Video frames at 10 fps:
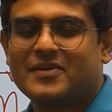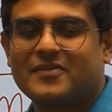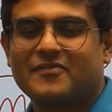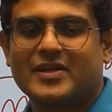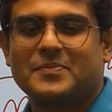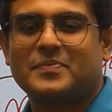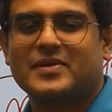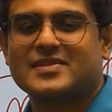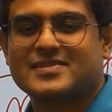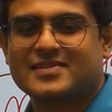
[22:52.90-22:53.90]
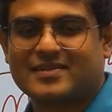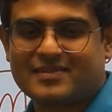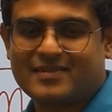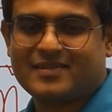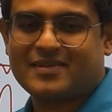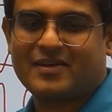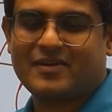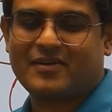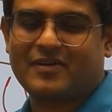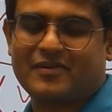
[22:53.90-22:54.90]
One person
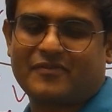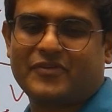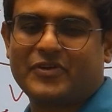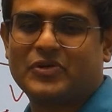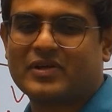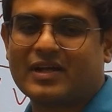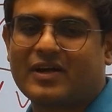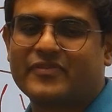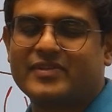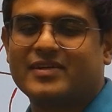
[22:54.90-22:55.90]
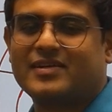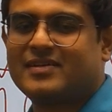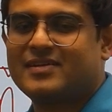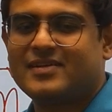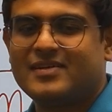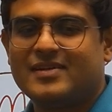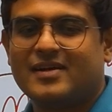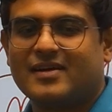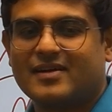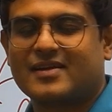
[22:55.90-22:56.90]
videographed
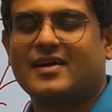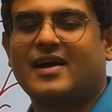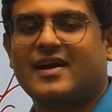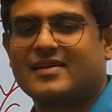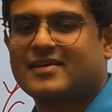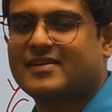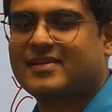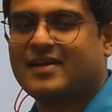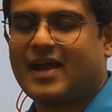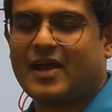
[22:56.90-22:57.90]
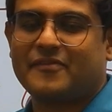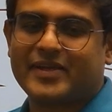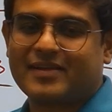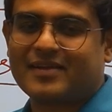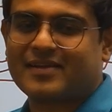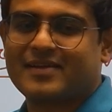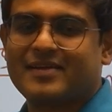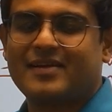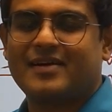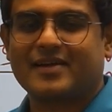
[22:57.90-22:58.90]
her car having
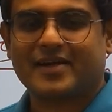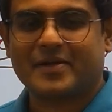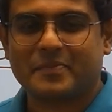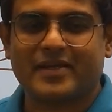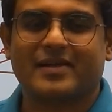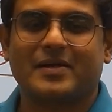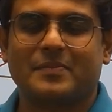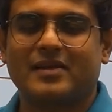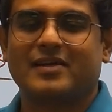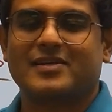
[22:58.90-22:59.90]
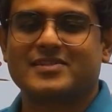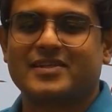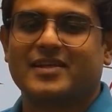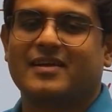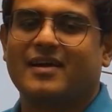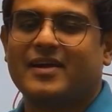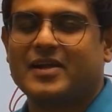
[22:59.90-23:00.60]
red beacon, a luxury car,